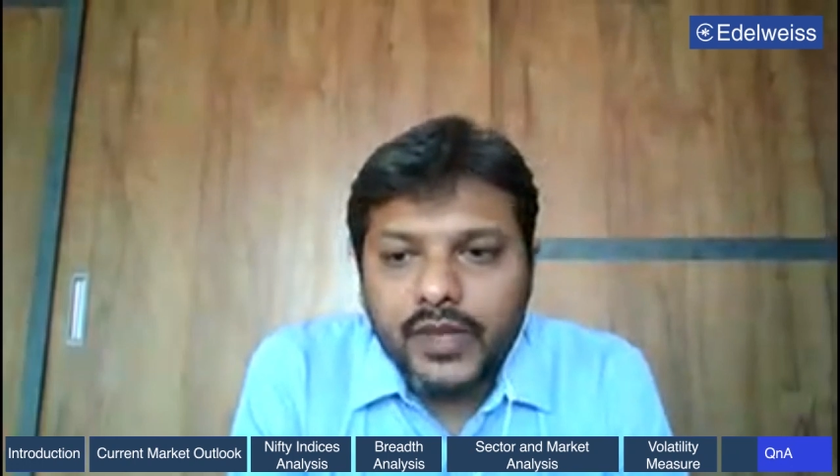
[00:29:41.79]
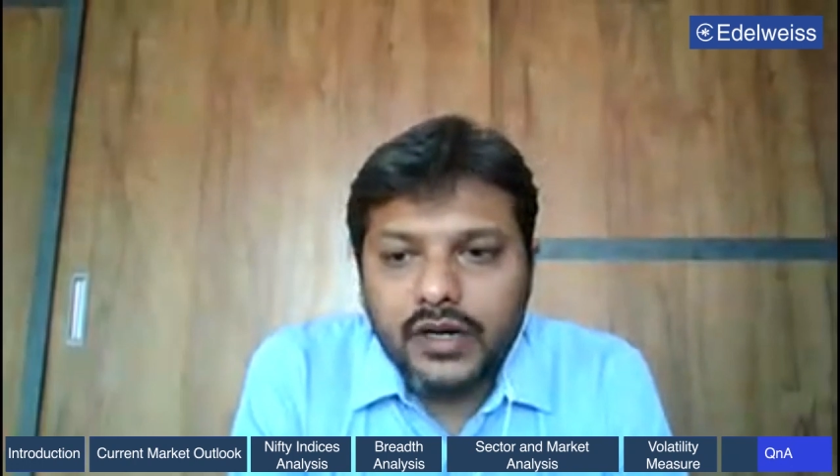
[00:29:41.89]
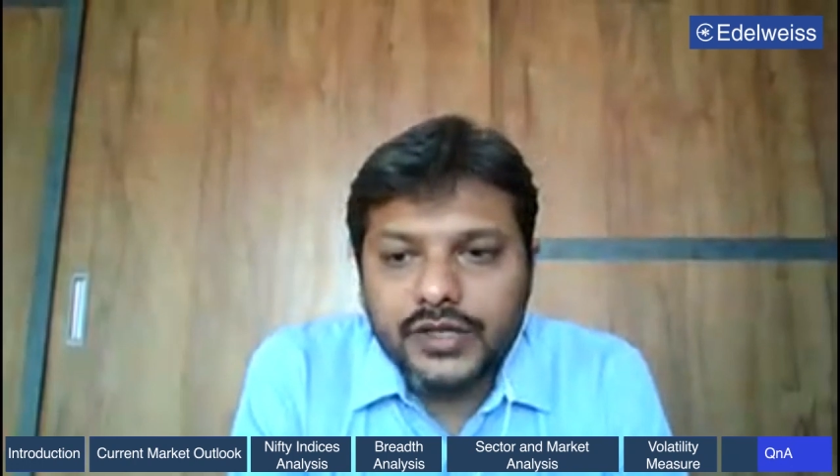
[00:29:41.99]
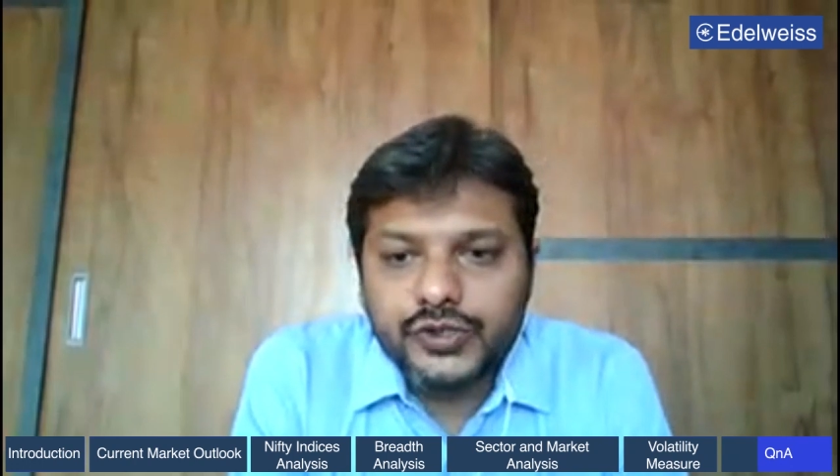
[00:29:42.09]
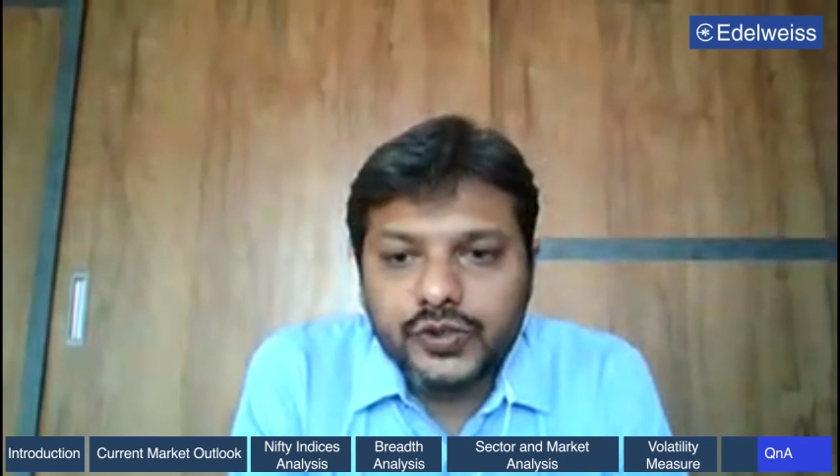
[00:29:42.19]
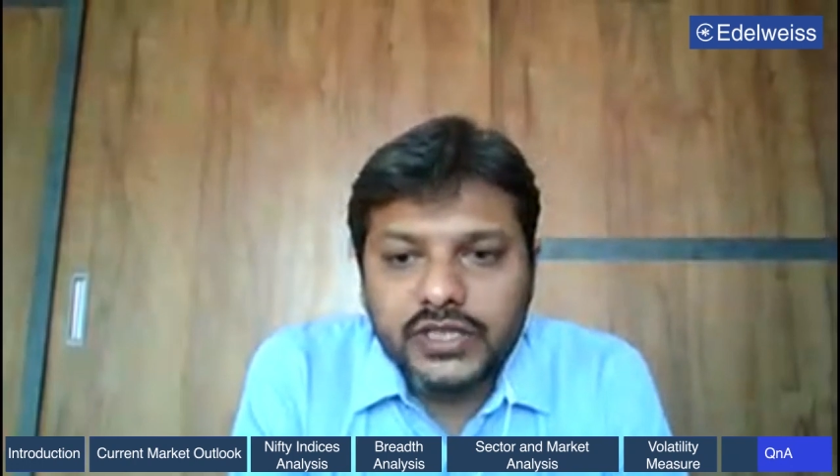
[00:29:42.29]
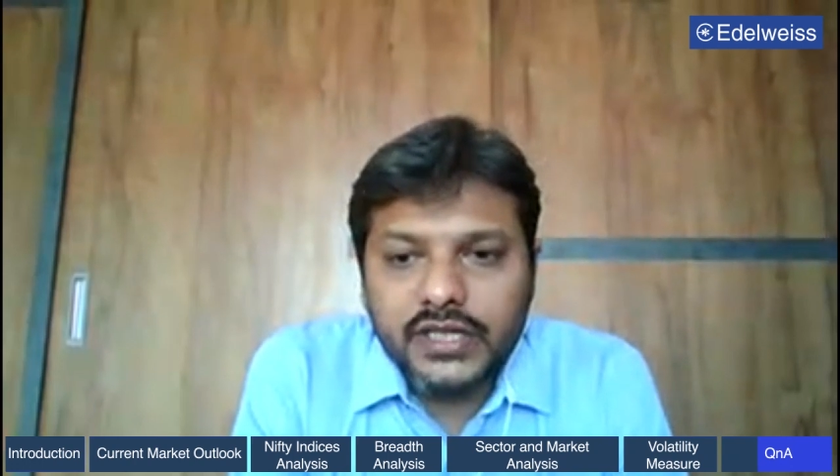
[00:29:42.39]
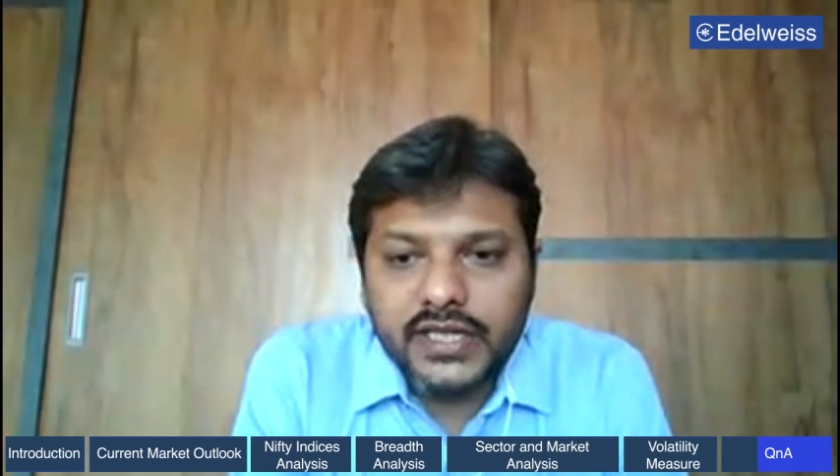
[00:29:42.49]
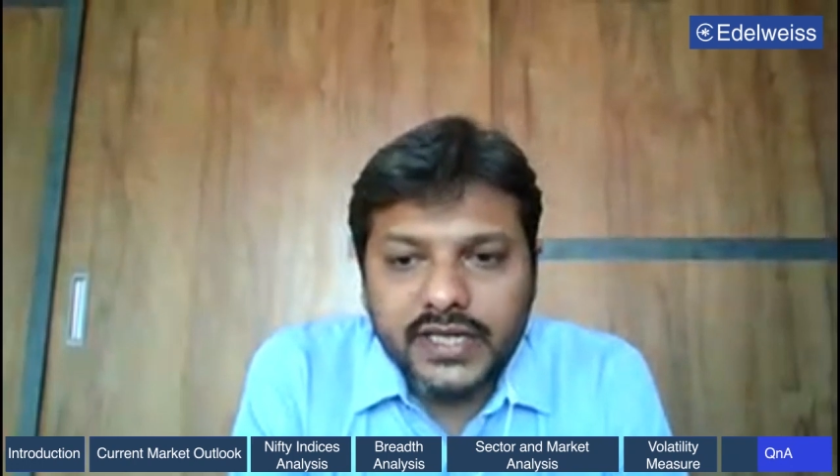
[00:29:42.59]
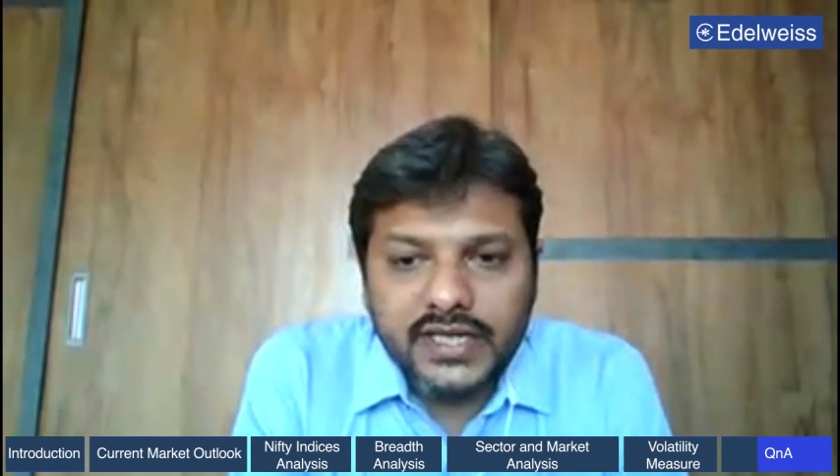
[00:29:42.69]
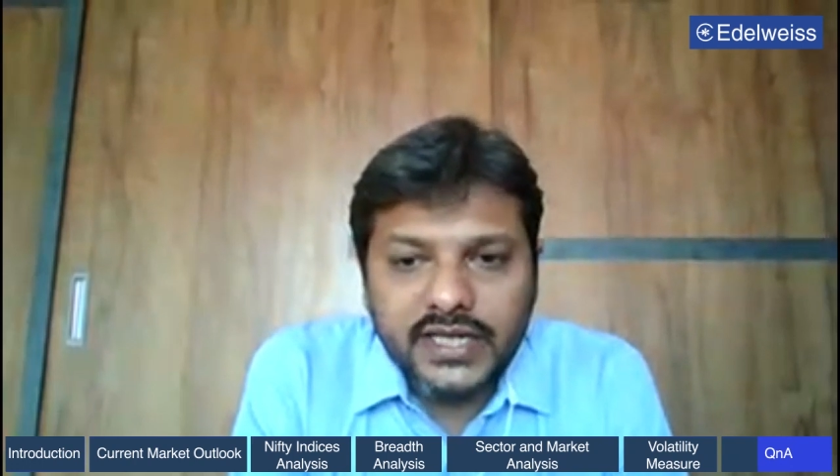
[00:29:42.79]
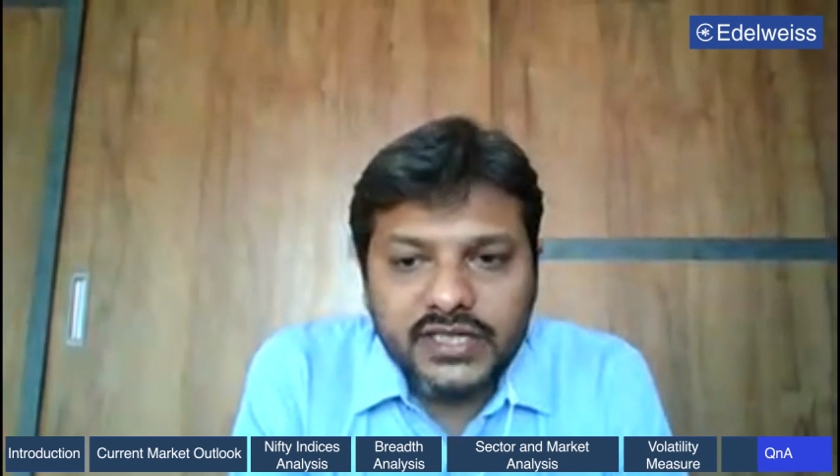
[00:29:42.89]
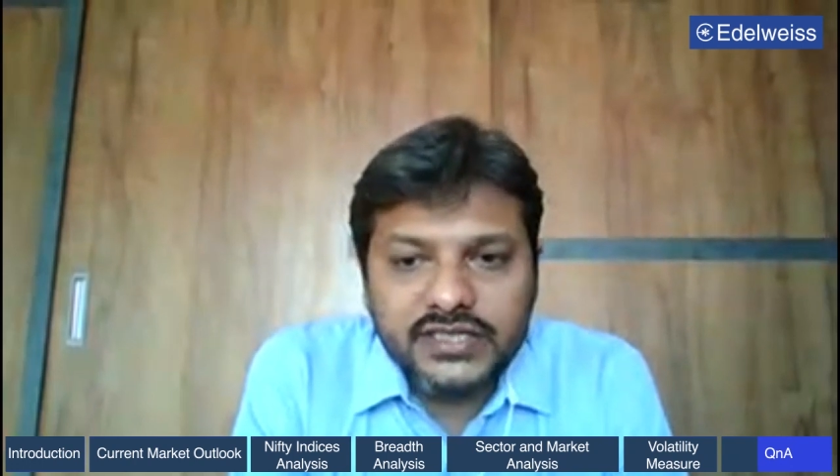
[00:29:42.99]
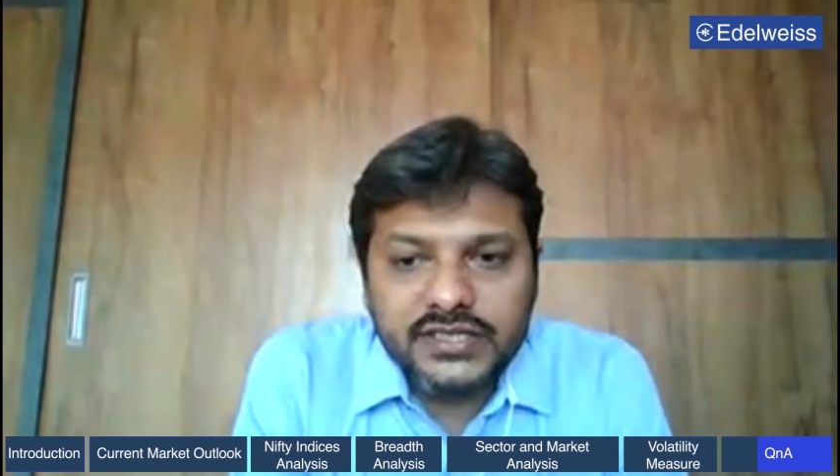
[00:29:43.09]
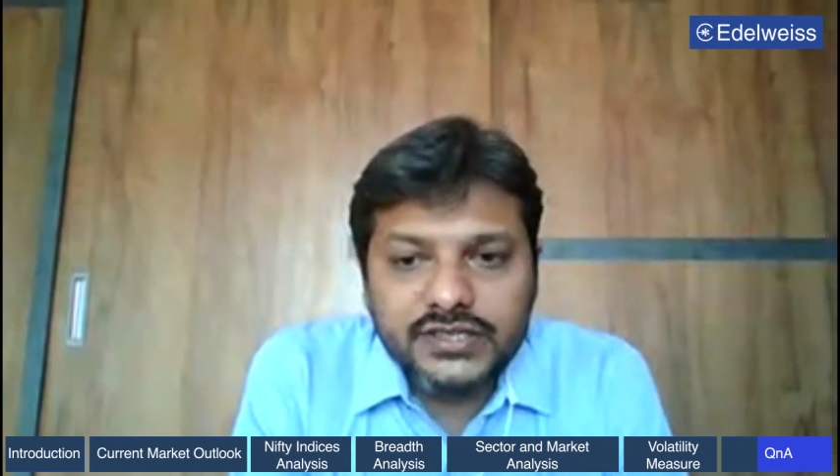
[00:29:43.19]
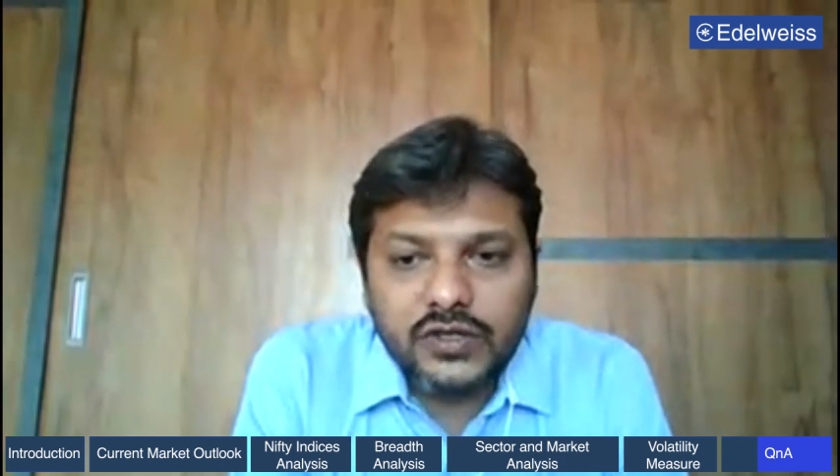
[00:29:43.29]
uh, should the tech analysis